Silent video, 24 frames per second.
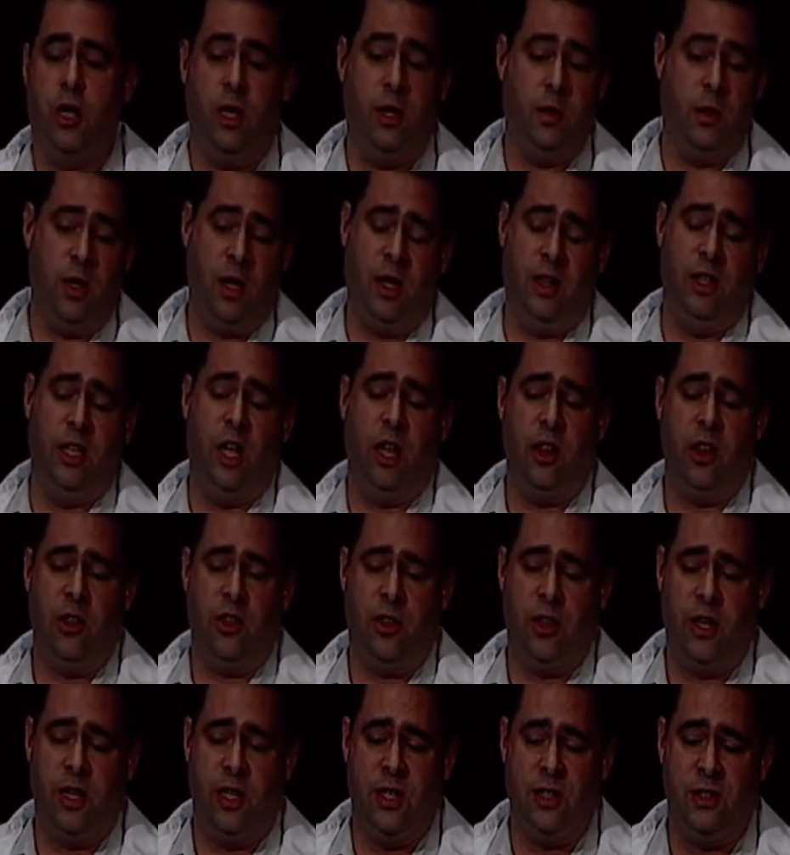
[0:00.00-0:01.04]
And the other
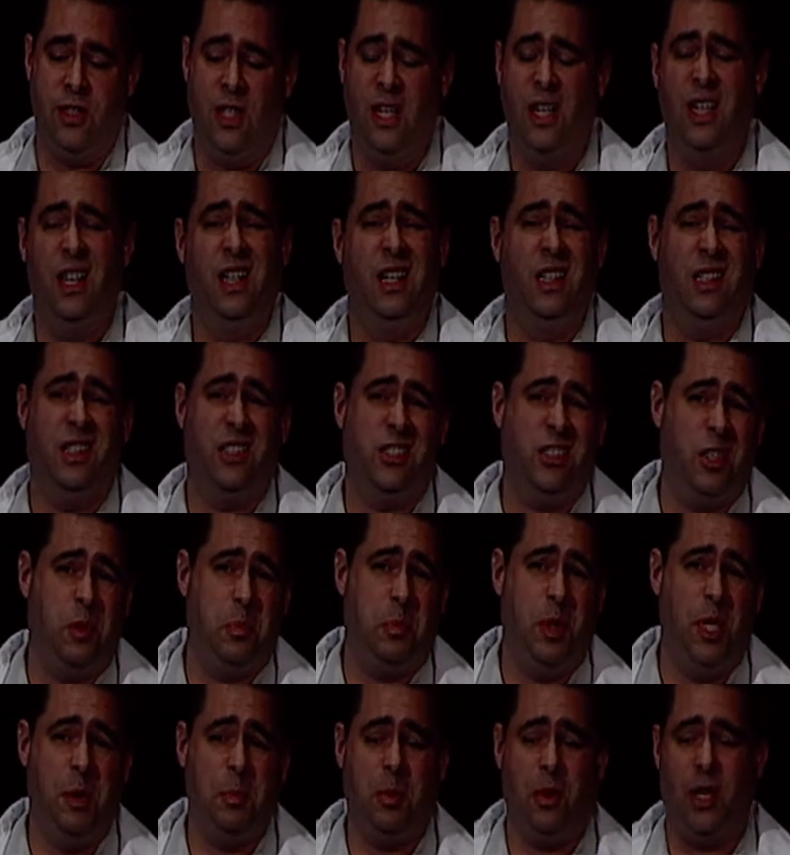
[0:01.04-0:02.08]
thing is, there's some
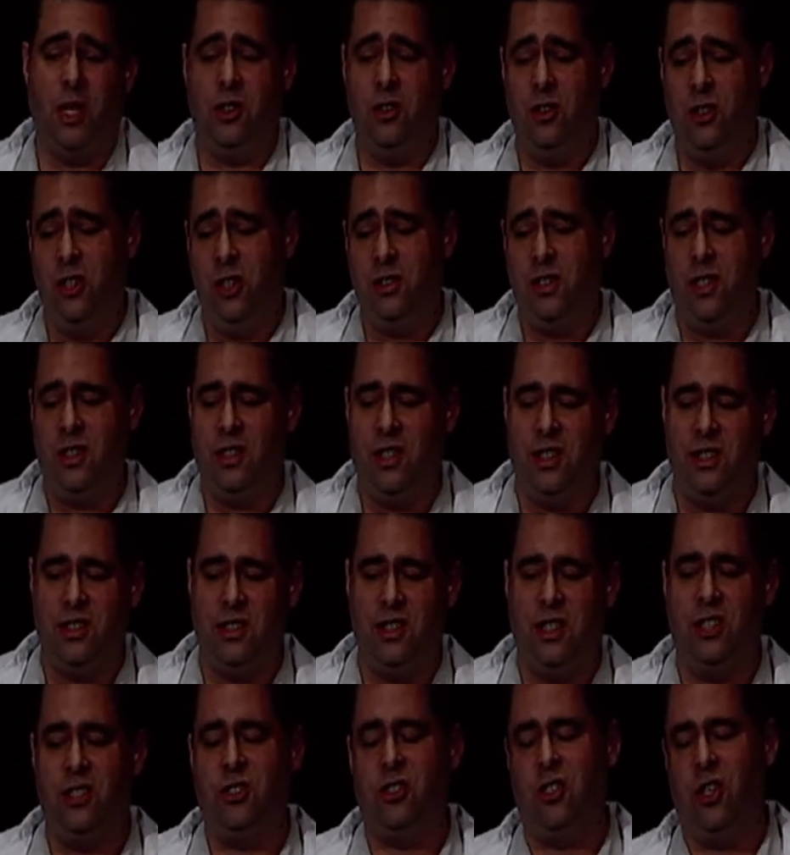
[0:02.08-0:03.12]
people that looked at this and
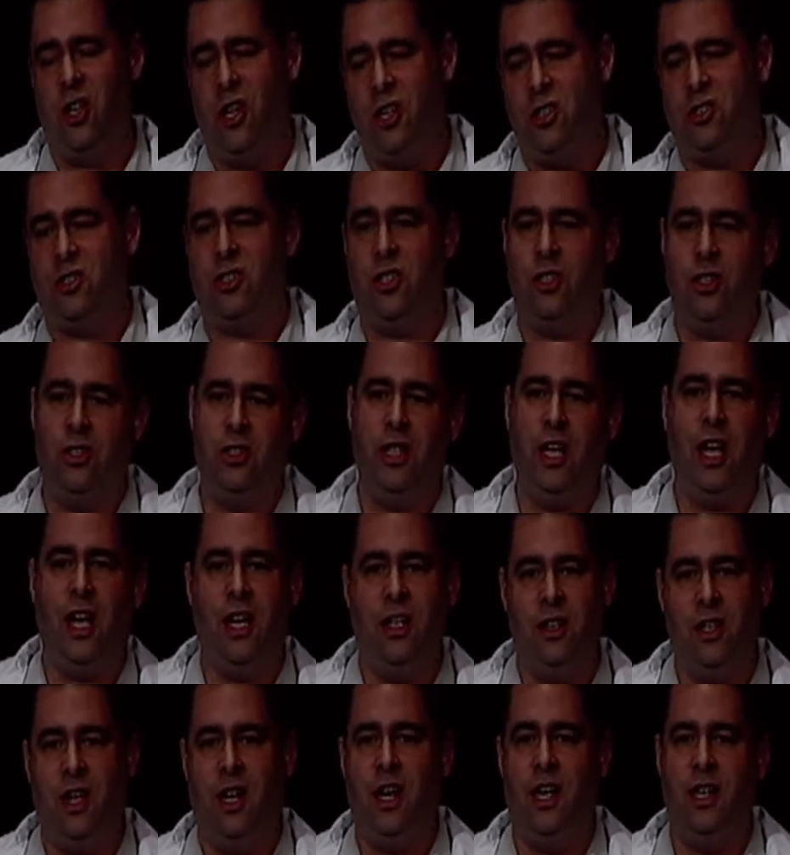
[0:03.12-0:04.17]
they saw certain
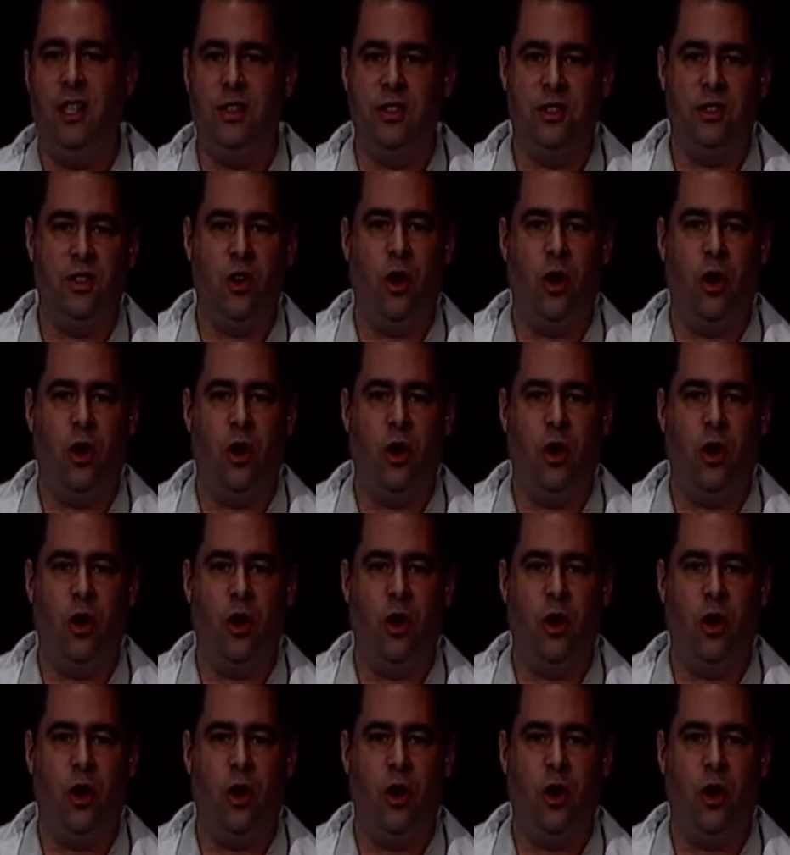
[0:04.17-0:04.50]
headlines